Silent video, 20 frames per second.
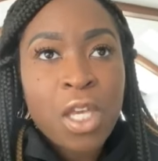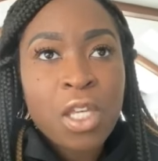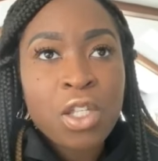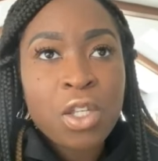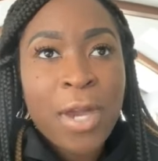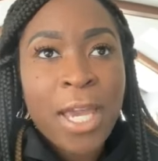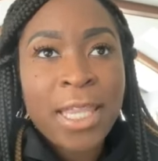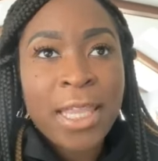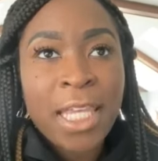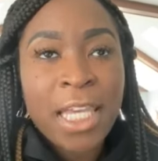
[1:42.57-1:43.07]

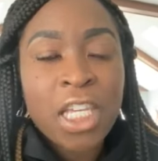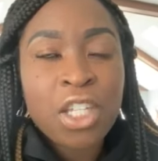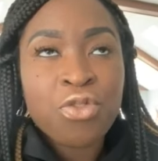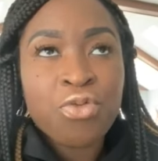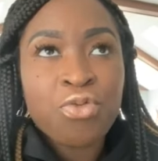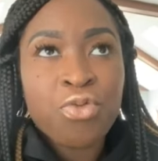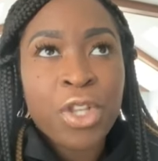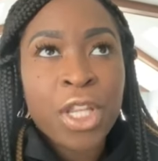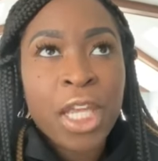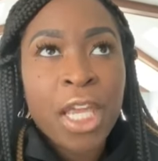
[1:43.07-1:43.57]
So I think
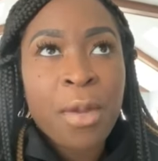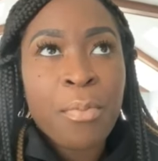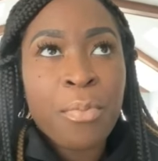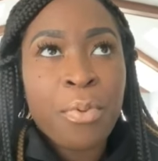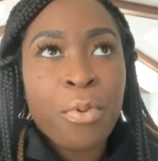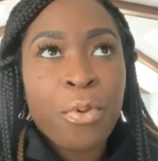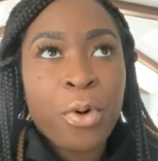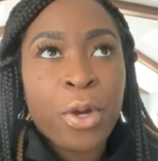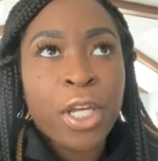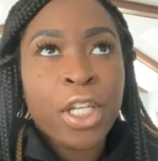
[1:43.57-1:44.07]
it's really
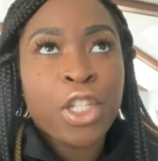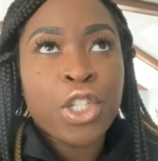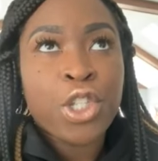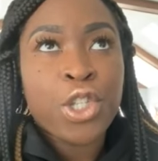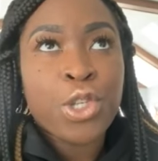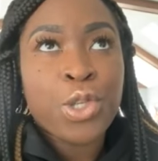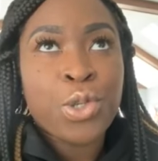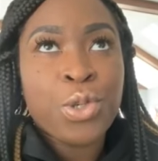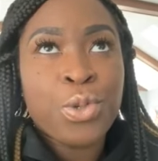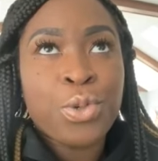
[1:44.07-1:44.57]
important
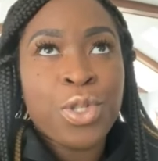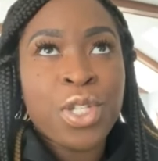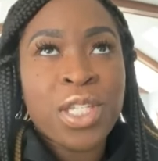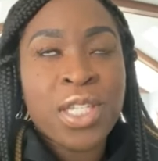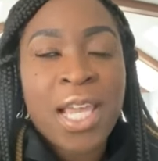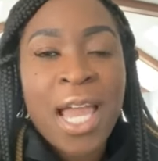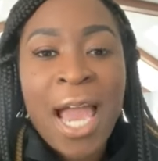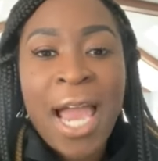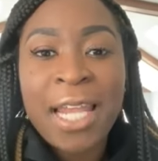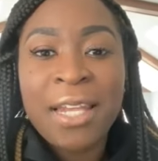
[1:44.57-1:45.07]
to
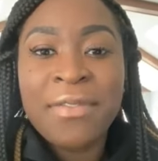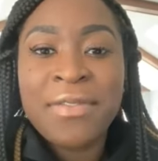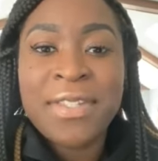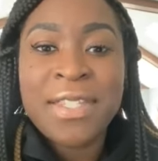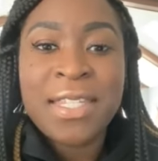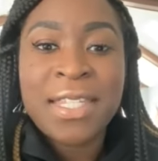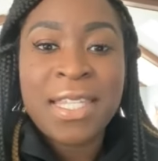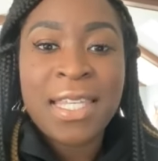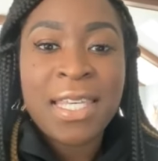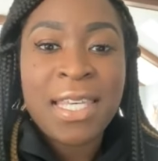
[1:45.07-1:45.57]
just kind of
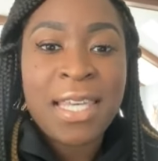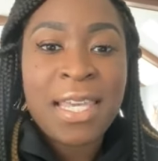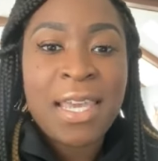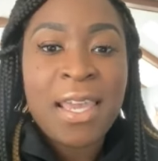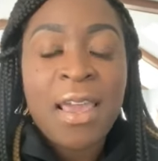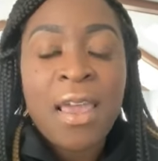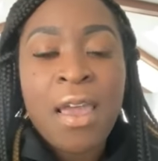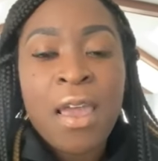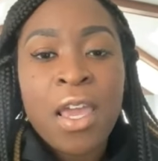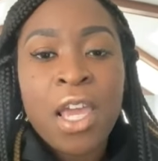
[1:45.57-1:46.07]
see,